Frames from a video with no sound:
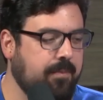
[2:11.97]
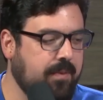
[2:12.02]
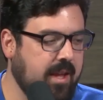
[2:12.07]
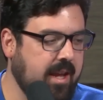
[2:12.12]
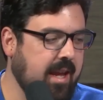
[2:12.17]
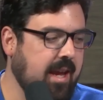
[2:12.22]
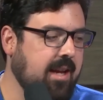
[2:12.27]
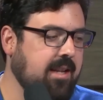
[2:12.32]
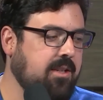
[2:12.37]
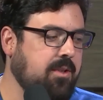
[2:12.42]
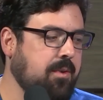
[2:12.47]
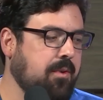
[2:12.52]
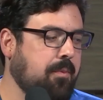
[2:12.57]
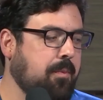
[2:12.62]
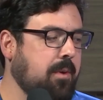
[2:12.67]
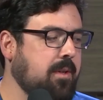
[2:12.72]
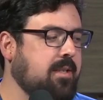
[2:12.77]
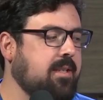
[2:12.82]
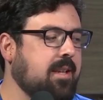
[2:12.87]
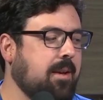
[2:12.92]
they had to have
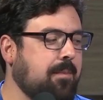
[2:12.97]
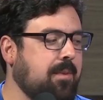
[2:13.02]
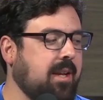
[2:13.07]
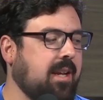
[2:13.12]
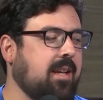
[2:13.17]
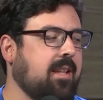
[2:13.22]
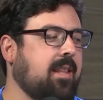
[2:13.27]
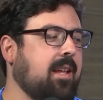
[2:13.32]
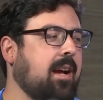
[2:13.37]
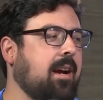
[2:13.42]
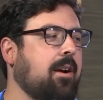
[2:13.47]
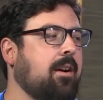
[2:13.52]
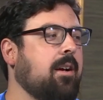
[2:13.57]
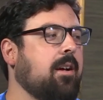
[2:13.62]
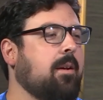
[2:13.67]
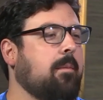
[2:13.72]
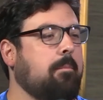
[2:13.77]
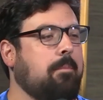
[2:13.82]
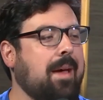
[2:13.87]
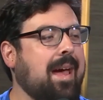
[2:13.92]
put something in there
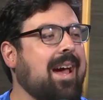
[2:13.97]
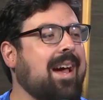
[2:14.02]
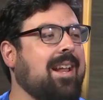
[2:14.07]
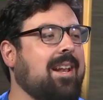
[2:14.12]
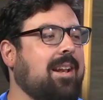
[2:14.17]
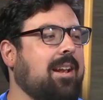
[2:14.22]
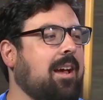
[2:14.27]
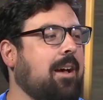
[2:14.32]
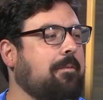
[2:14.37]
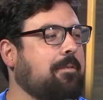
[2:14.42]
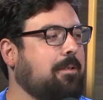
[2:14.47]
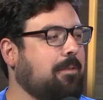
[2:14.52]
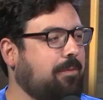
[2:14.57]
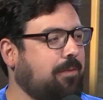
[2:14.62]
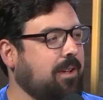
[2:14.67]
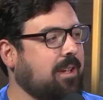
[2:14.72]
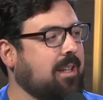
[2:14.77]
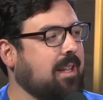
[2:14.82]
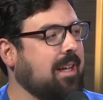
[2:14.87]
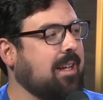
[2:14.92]
bad enough to
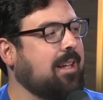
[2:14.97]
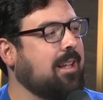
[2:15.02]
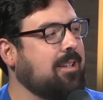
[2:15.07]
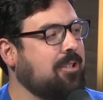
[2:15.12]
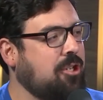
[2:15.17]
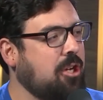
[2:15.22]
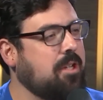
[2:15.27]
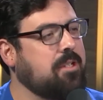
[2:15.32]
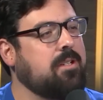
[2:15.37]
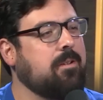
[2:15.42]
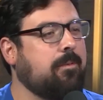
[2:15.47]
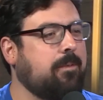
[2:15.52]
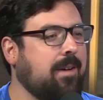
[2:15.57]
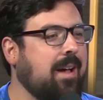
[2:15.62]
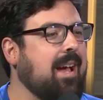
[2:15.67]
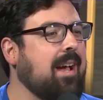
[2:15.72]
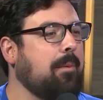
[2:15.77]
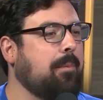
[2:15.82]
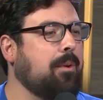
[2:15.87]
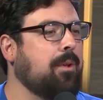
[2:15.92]
feel like
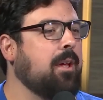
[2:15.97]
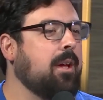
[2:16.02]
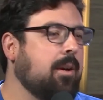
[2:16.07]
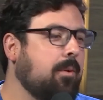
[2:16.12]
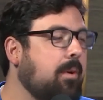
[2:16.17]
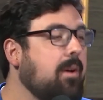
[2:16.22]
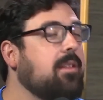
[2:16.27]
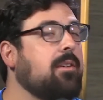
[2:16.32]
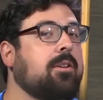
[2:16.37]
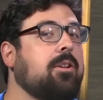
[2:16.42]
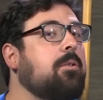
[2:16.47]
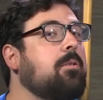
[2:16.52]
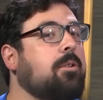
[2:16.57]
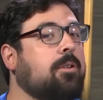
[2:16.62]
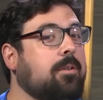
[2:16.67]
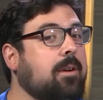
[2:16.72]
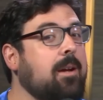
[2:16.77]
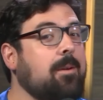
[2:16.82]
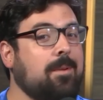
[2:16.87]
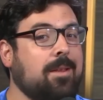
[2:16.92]
justifiable. Whether you
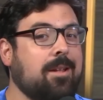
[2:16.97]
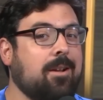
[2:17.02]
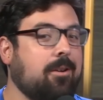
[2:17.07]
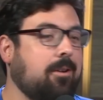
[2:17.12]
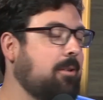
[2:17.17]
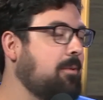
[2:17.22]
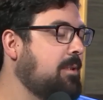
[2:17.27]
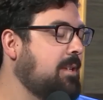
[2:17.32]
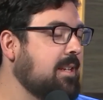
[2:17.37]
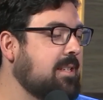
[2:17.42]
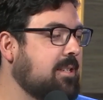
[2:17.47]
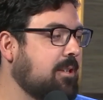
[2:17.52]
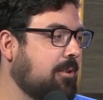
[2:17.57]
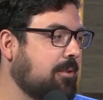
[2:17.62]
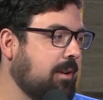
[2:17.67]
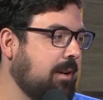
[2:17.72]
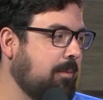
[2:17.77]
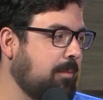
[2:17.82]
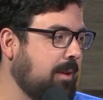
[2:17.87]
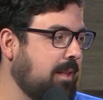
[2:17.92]
agree with it or you
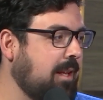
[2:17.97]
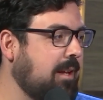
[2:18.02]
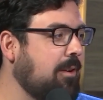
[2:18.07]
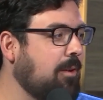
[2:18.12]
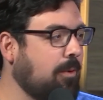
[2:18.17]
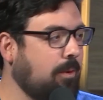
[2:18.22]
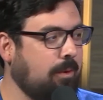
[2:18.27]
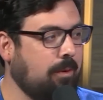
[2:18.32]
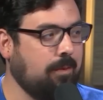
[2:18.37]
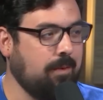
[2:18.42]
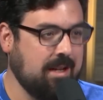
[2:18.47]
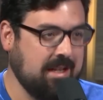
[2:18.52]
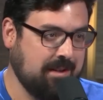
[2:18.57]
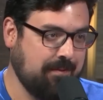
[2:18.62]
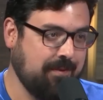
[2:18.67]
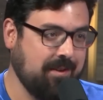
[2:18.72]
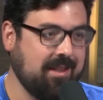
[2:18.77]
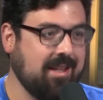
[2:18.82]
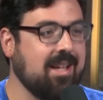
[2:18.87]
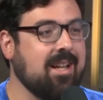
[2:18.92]
disagree with it or its
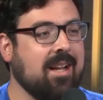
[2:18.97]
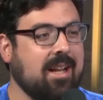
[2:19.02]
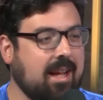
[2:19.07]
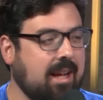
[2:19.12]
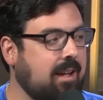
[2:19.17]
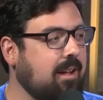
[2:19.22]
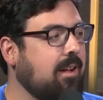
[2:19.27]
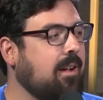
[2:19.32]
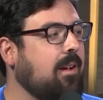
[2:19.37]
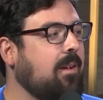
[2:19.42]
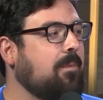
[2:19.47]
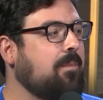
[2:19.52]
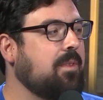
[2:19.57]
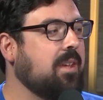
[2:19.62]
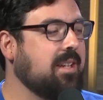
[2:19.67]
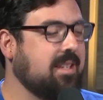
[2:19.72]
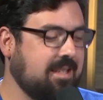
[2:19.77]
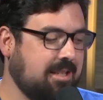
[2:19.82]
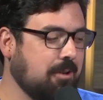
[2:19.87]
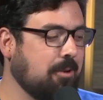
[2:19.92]
validity,
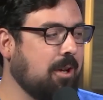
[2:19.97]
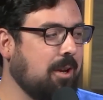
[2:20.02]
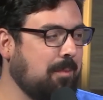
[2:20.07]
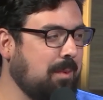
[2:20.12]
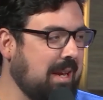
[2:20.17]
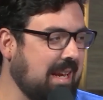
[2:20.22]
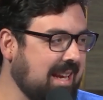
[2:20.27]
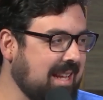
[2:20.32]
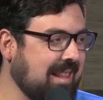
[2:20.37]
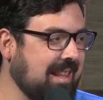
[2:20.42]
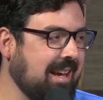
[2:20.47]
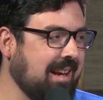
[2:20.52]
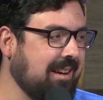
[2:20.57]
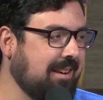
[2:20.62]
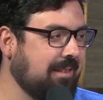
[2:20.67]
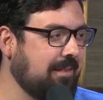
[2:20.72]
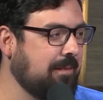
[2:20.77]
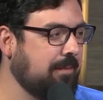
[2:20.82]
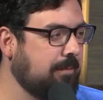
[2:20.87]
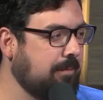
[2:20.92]
it's still going to be in there.
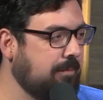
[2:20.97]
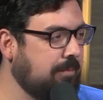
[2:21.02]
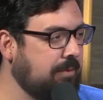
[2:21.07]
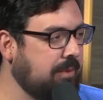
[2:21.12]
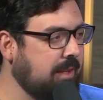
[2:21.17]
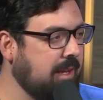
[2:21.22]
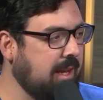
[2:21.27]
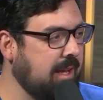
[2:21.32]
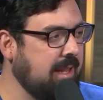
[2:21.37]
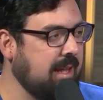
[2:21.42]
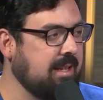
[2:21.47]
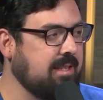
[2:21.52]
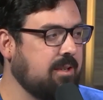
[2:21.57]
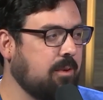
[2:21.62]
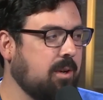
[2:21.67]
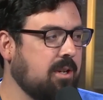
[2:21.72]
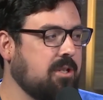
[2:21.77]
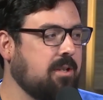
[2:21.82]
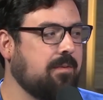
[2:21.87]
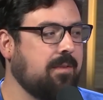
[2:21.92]
And that's the
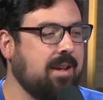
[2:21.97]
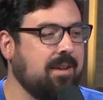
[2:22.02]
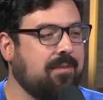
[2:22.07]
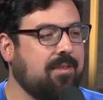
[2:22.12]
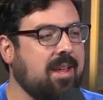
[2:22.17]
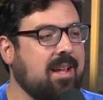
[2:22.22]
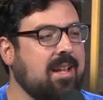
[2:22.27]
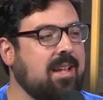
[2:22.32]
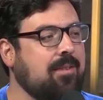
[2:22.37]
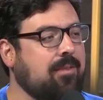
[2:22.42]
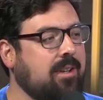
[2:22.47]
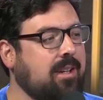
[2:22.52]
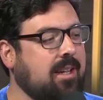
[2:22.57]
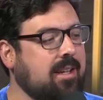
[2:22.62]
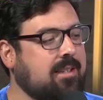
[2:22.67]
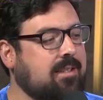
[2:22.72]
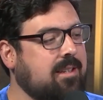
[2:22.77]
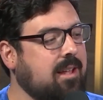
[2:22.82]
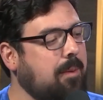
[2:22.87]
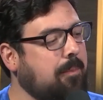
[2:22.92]
question of if that even
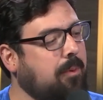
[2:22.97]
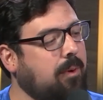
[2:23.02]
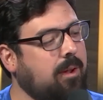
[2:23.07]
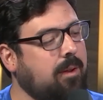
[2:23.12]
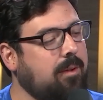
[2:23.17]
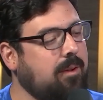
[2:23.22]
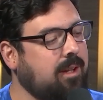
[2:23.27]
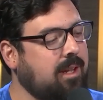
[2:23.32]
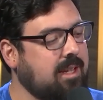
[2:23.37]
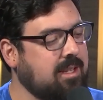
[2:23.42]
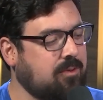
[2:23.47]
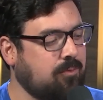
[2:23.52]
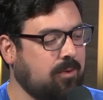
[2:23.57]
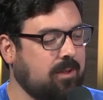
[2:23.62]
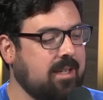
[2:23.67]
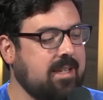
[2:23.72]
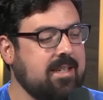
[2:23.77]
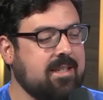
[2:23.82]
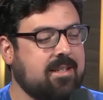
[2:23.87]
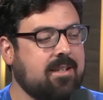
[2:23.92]
gets to that point, gets
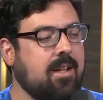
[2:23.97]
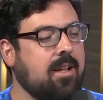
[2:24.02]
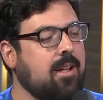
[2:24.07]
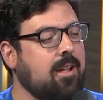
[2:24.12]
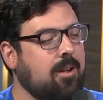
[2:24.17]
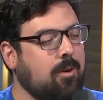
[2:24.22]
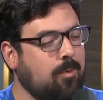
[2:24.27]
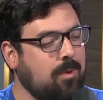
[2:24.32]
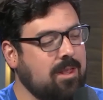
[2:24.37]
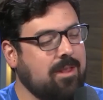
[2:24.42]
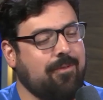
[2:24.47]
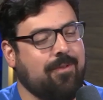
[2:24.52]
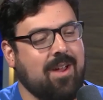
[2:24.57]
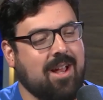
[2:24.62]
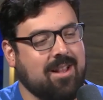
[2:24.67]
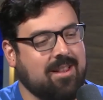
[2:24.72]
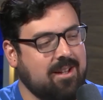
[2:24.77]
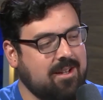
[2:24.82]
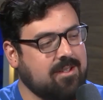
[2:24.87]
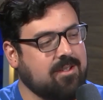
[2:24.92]
released with the
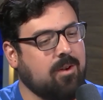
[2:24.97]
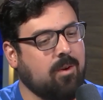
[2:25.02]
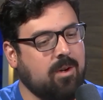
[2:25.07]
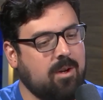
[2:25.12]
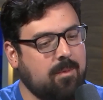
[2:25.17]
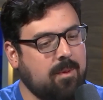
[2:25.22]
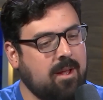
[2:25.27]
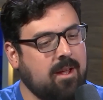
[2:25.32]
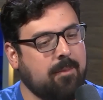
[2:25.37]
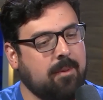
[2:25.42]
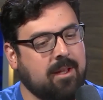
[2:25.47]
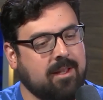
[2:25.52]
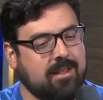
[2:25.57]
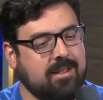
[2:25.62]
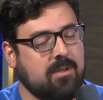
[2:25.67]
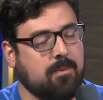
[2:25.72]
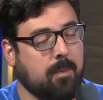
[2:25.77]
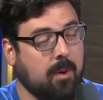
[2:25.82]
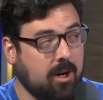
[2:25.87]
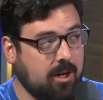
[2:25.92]
fact that it's going to be at
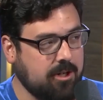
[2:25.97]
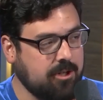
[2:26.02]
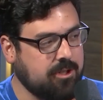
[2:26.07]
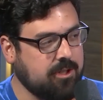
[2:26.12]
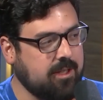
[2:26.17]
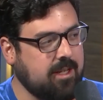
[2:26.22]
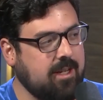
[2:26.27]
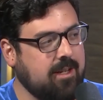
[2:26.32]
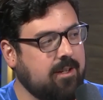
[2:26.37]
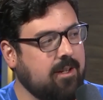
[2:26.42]
least partially